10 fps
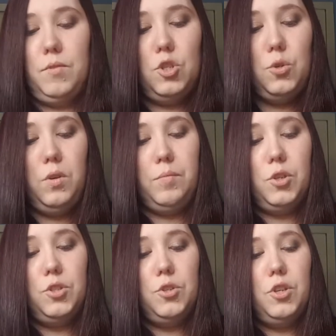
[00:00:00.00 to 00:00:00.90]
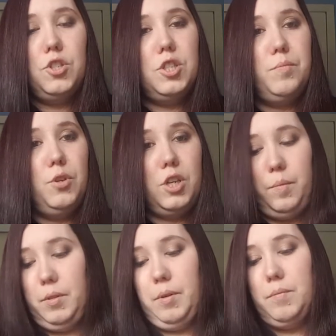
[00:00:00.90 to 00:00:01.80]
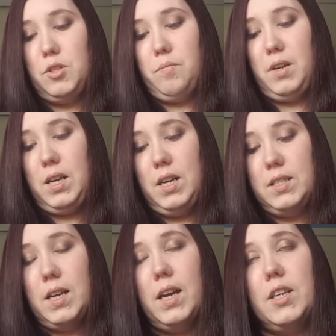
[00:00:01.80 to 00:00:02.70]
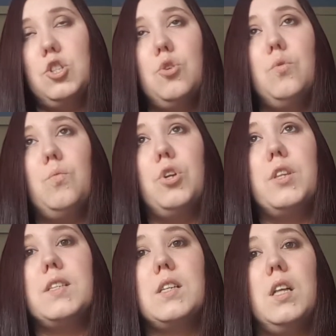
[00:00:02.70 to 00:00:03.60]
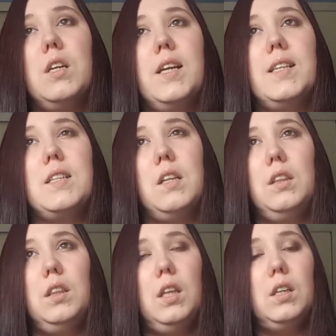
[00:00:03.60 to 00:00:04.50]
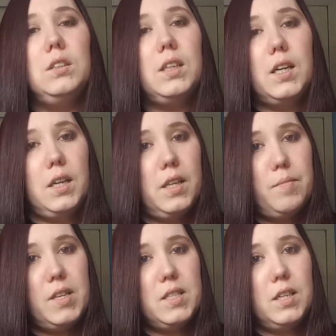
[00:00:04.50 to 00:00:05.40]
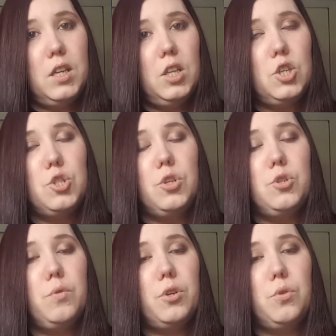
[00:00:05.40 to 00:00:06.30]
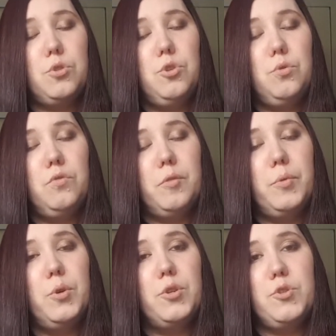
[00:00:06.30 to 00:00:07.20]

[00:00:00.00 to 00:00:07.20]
So what I'm going to do is just put a couple of pumps on my hand. I don't want, this colour is a little darker than my skin colour, so I don't want to go too overboard.